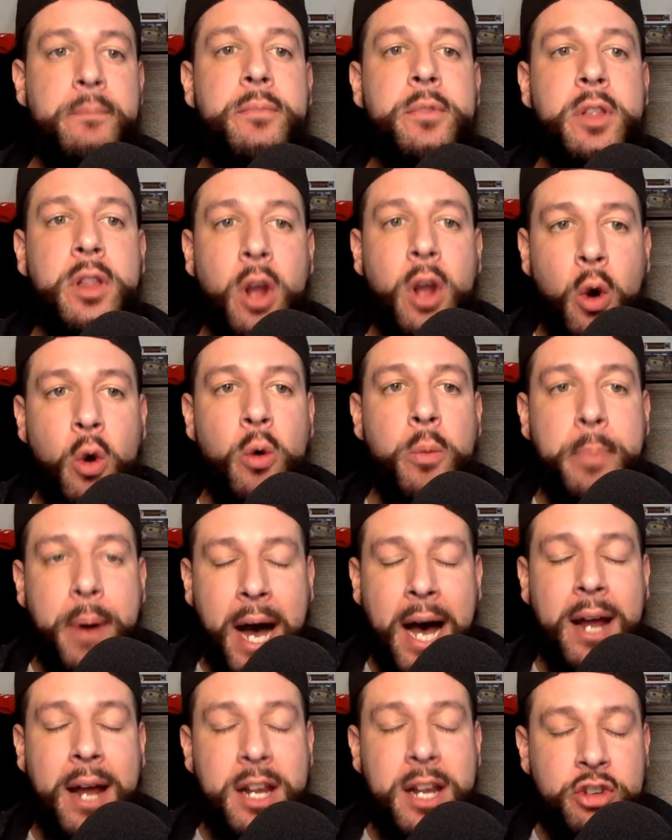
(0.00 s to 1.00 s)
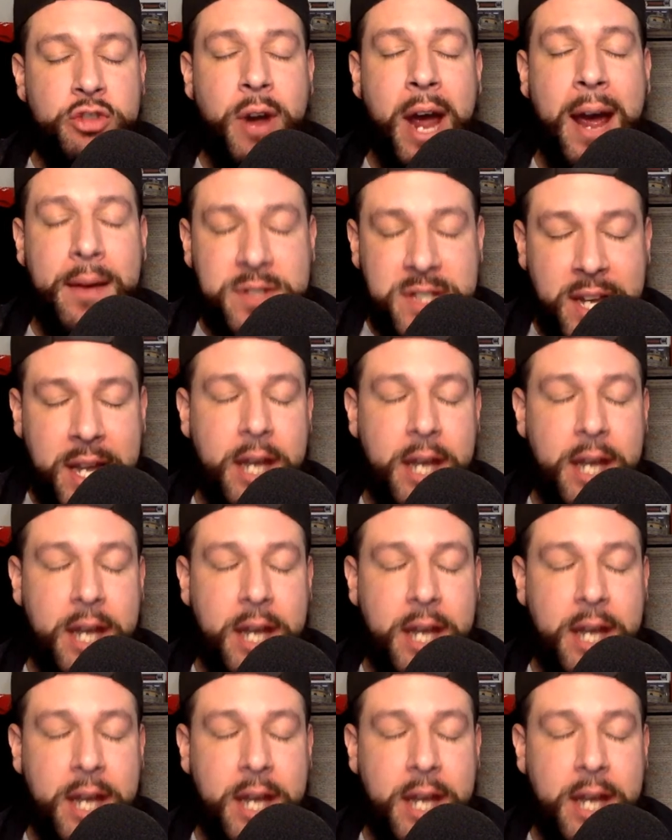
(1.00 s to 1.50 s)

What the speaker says: Nobody drafts